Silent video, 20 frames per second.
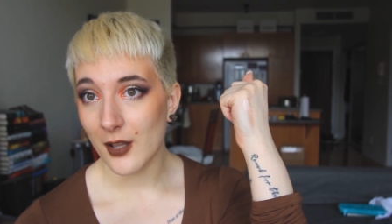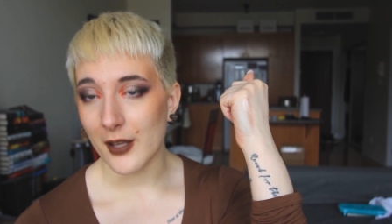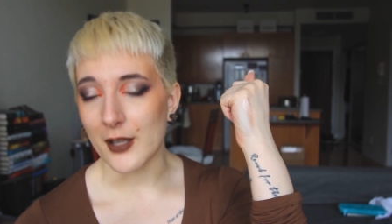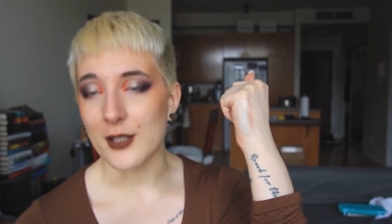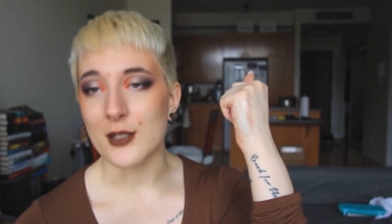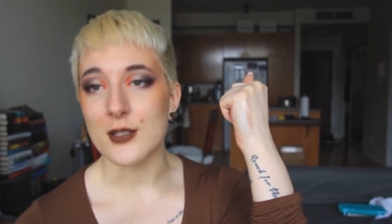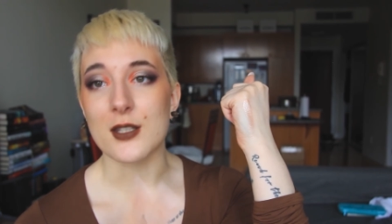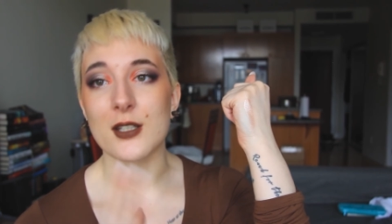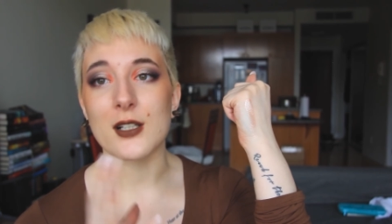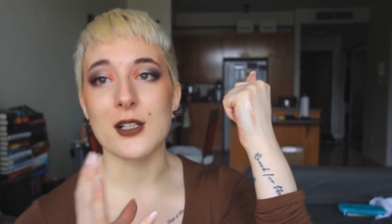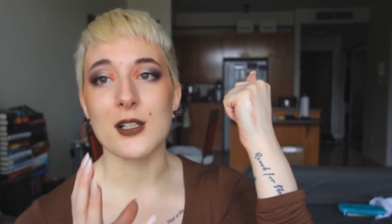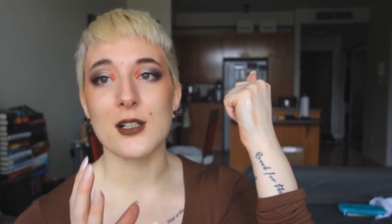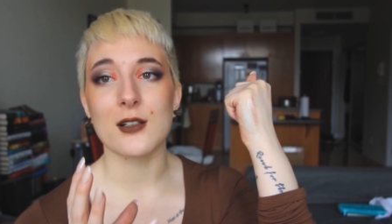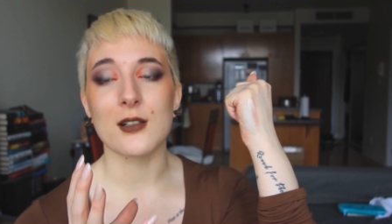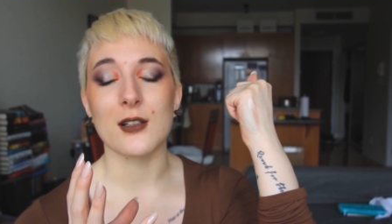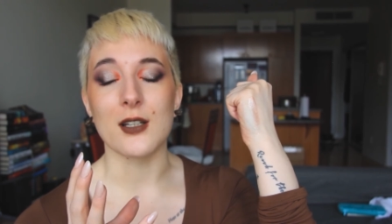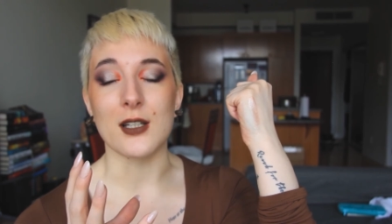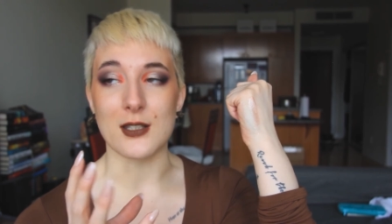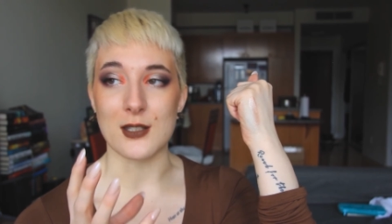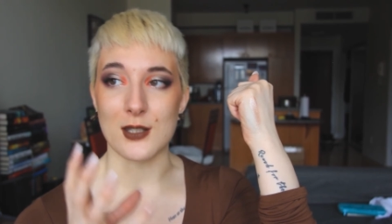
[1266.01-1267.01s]
It's the,
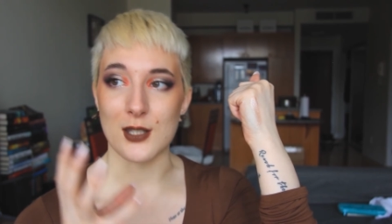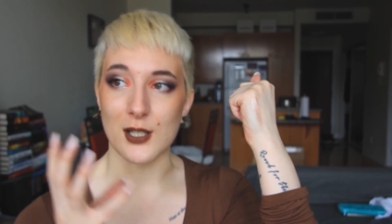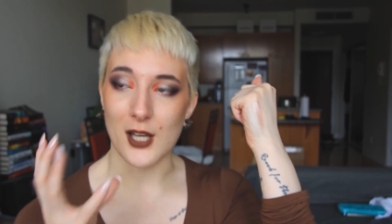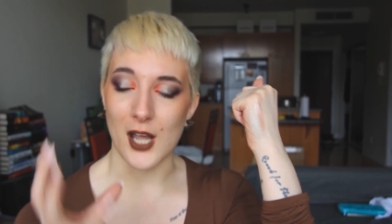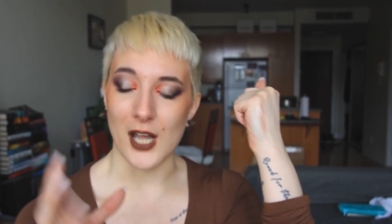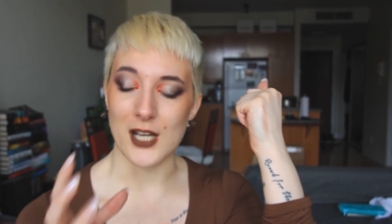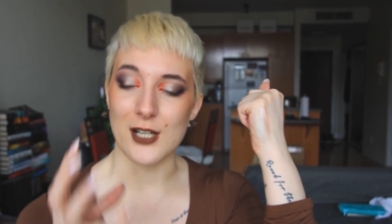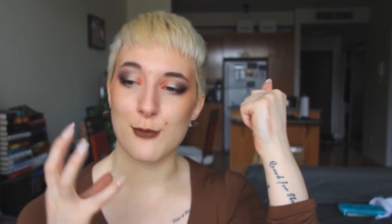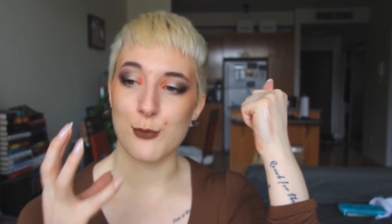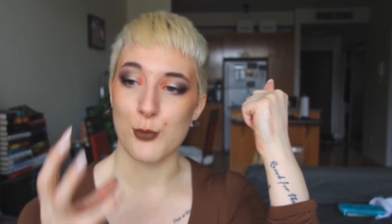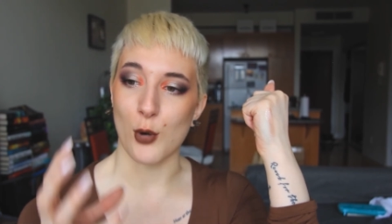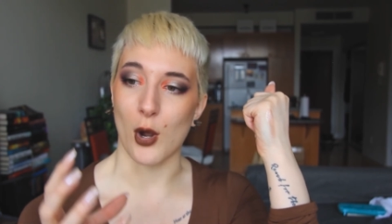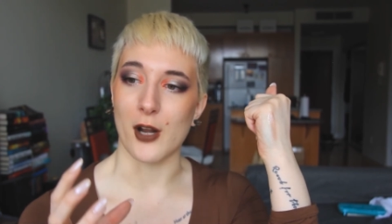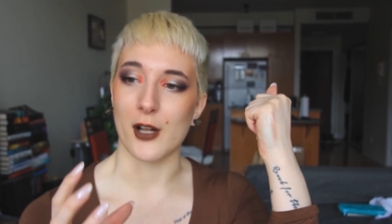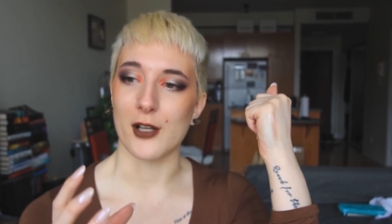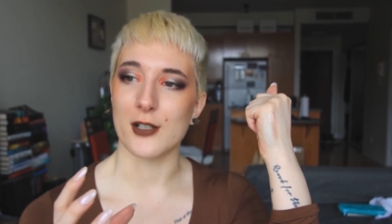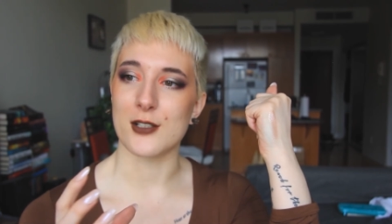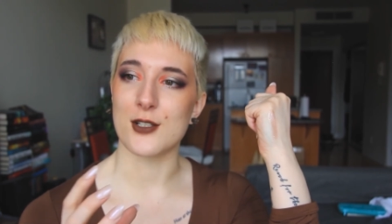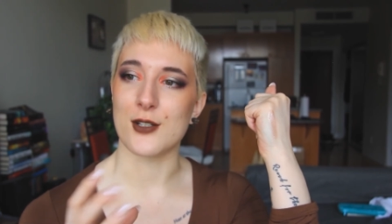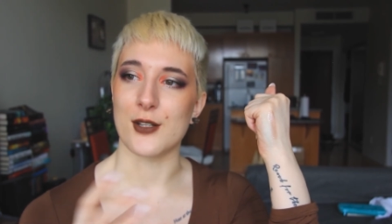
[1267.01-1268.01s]
it's the kind of
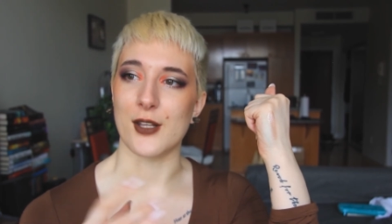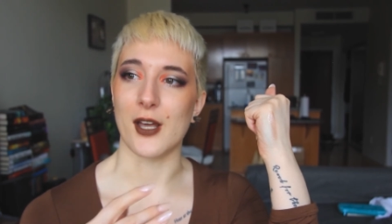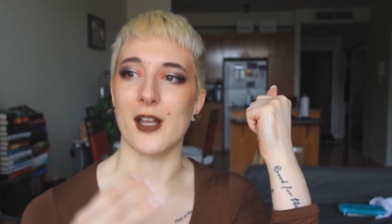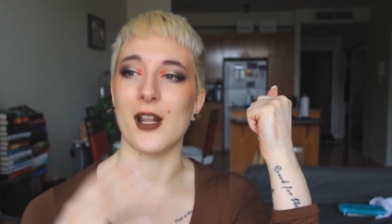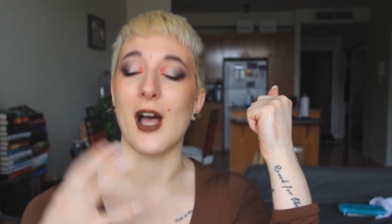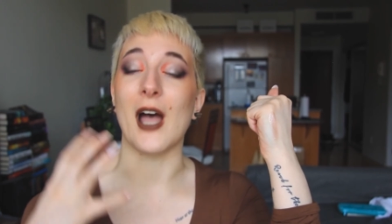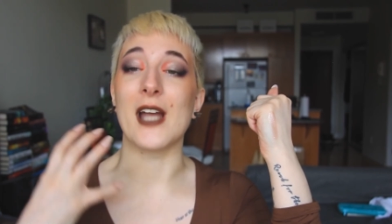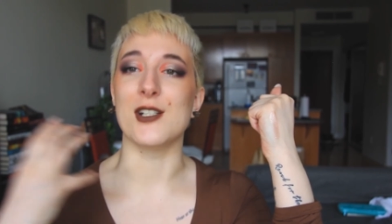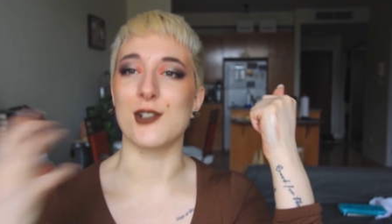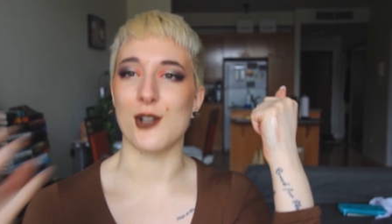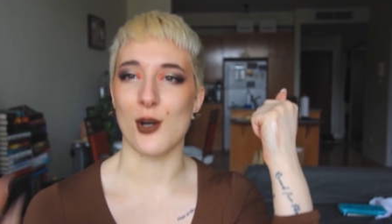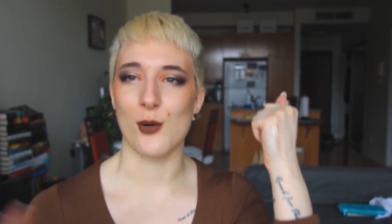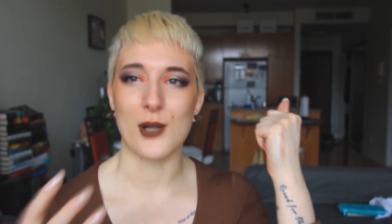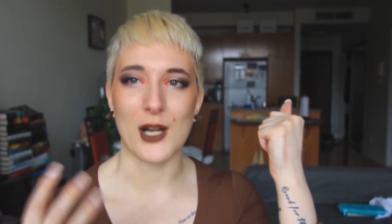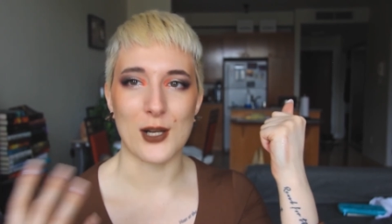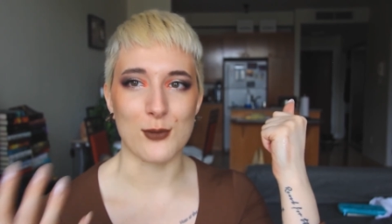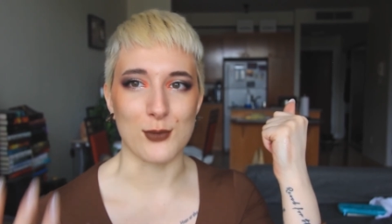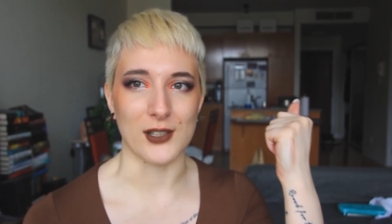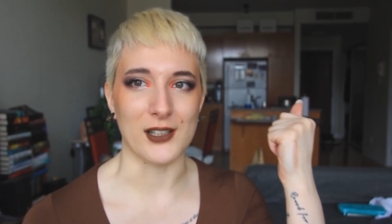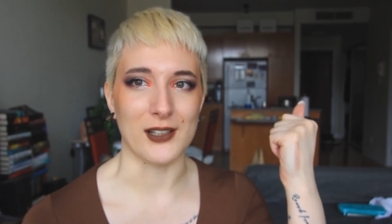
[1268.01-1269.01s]
product that I know when
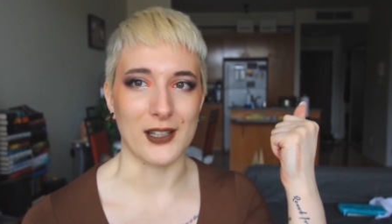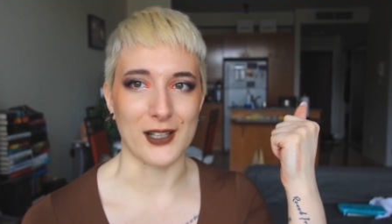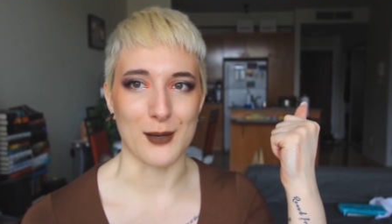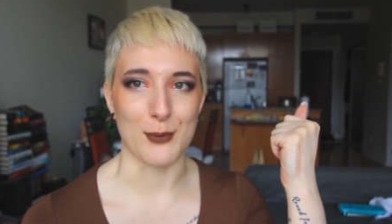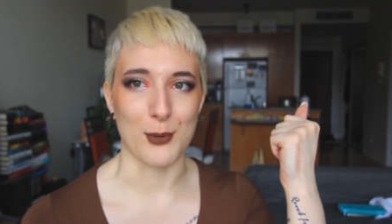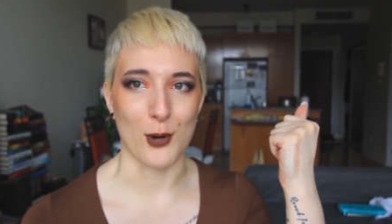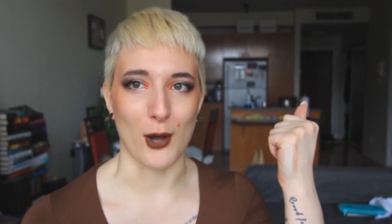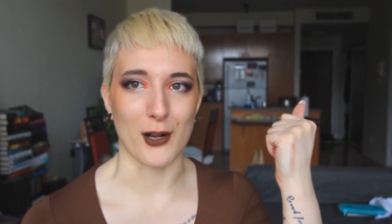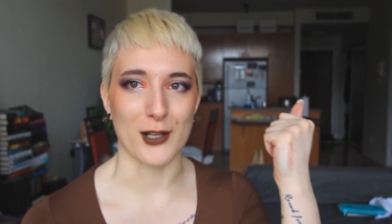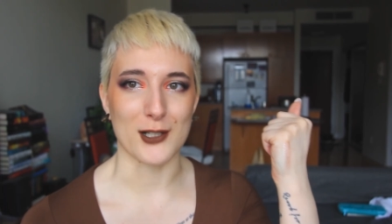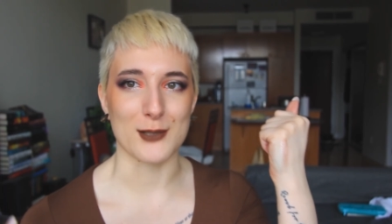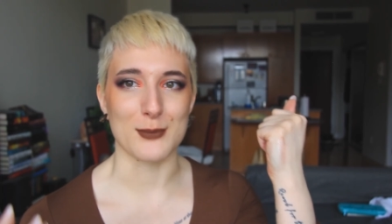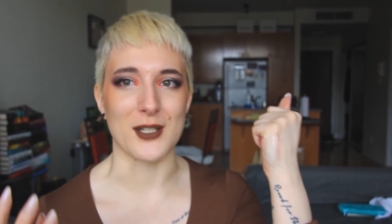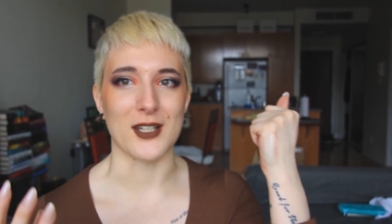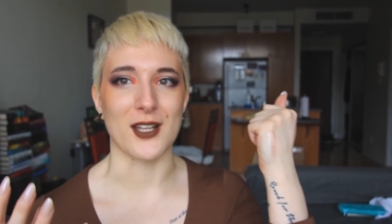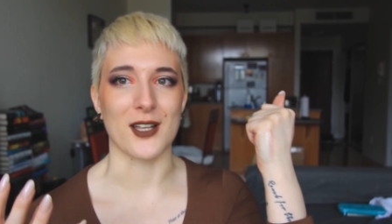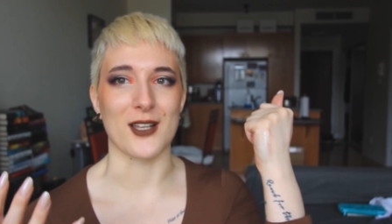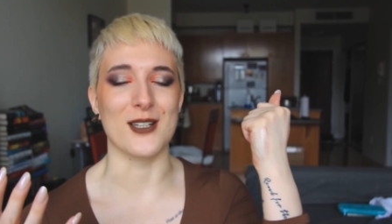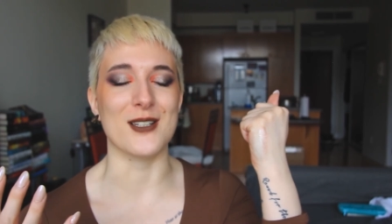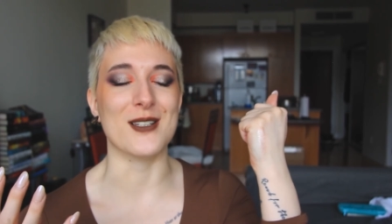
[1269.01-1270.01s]
I really like a product
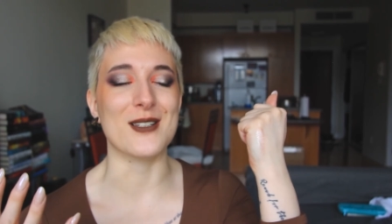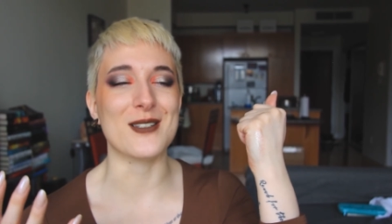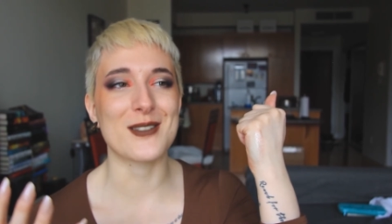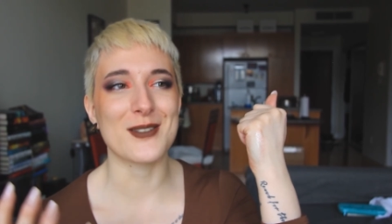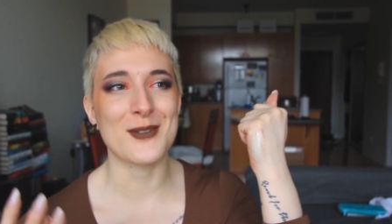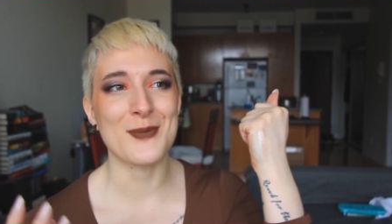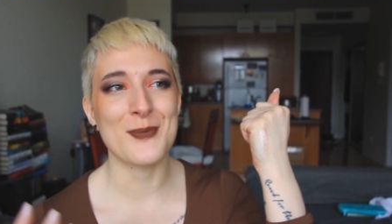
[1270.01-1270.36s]
because